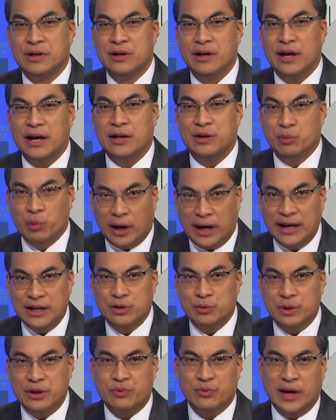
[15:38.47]
And why do
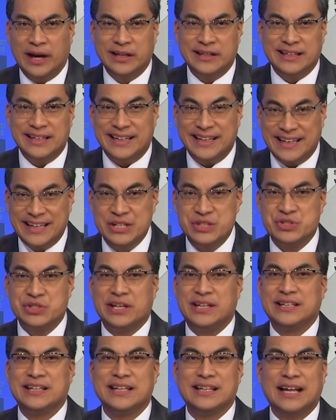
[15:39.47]
we find it easy
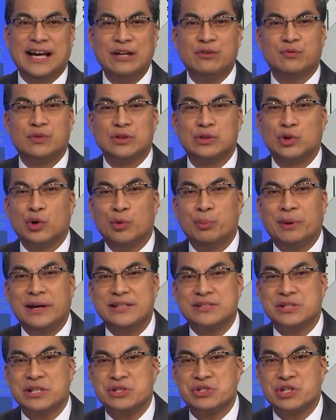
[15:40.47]
and delightful to obey
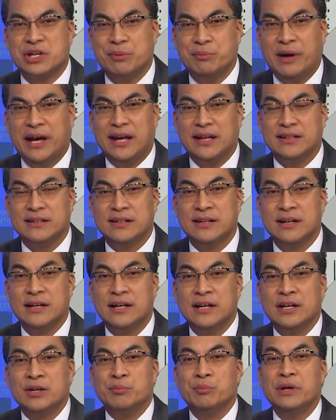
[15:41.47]
such command?
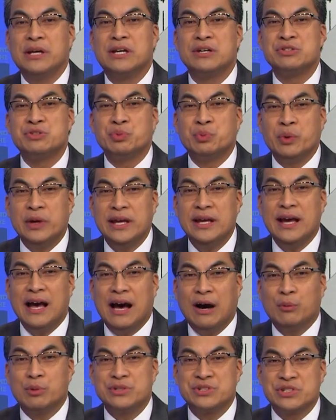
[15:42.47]
Because we
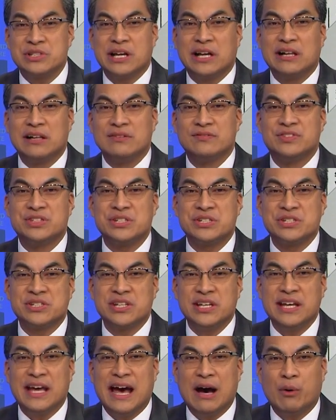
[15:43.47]
ourselves
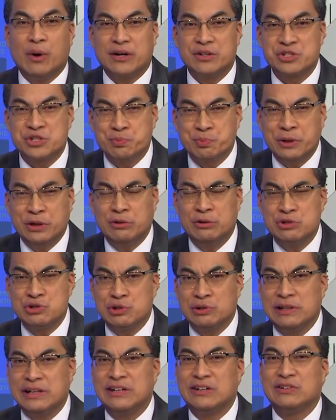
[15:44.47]
see how our
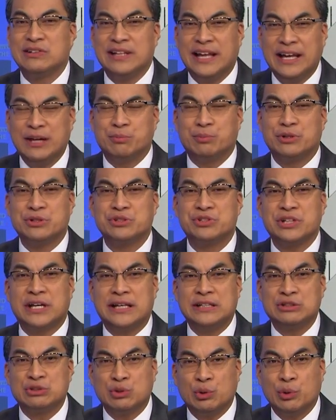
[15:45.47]
spiritual leader labors
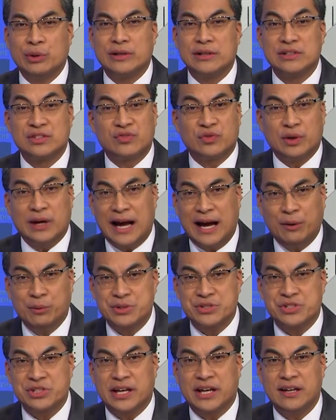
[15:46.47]
and toils for our
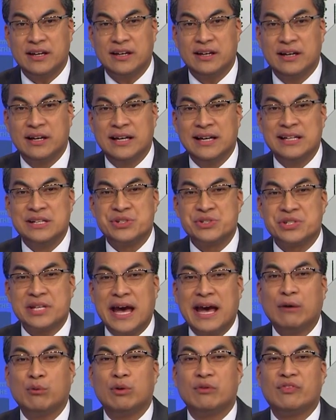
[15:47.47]
sake,
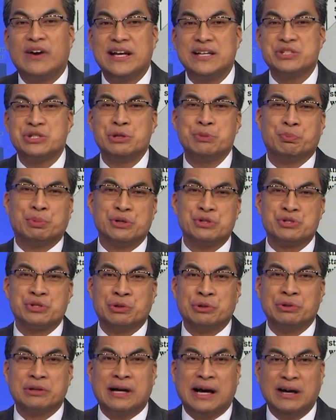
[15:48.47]
sacrificing
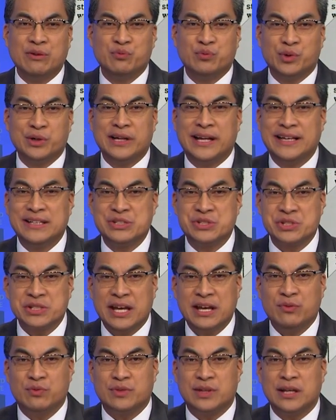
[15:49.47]
personal comfort and
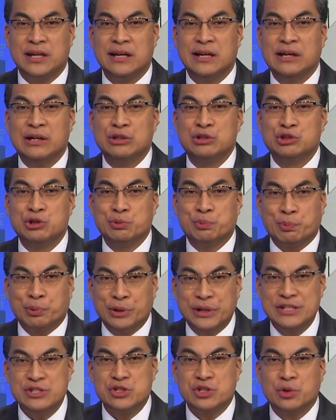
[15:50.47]
safety to
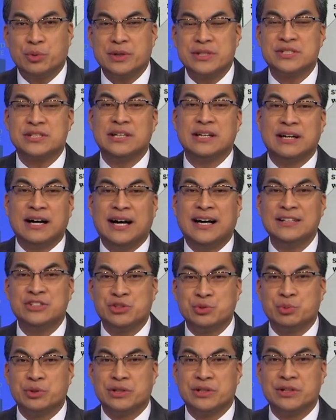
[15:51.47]
preach to us God's
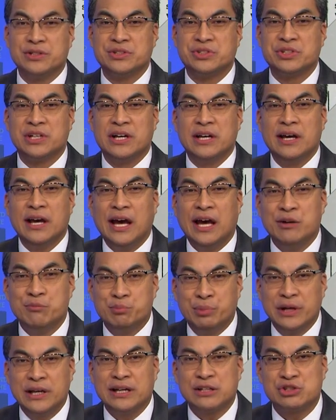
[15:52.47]
words and
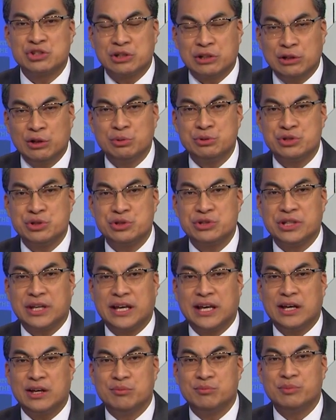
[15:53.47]
bring us closer to
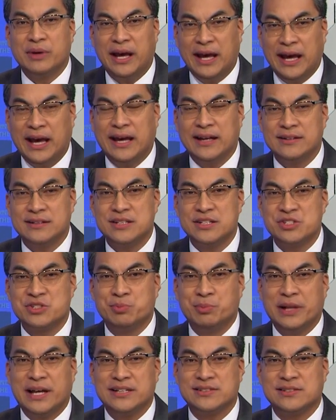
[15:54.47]
Him and His
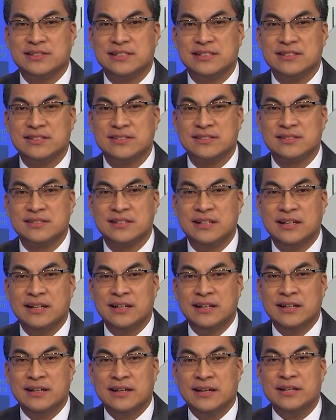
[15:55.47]
blessings.
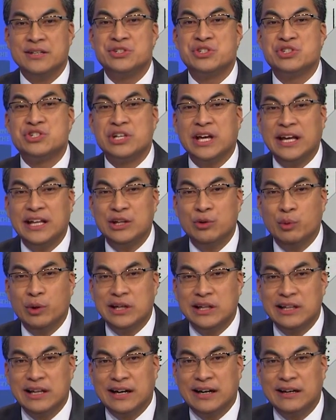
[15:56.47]
His
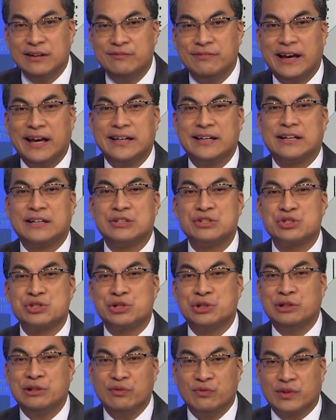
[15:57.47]
genuine love and
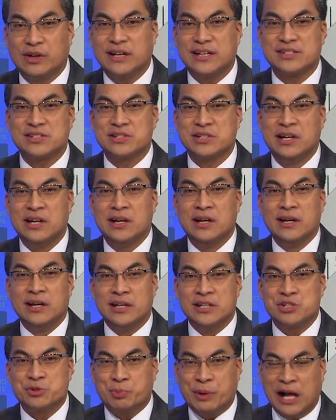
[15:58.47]
concern for us
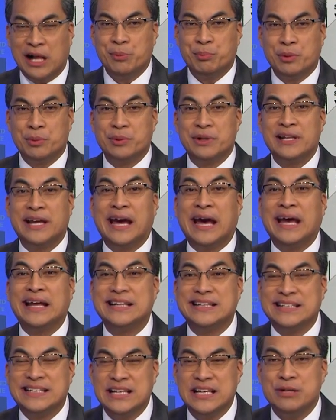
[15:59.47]
is palpable
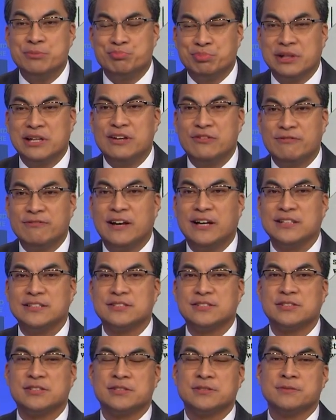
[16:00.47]
and deeply felt.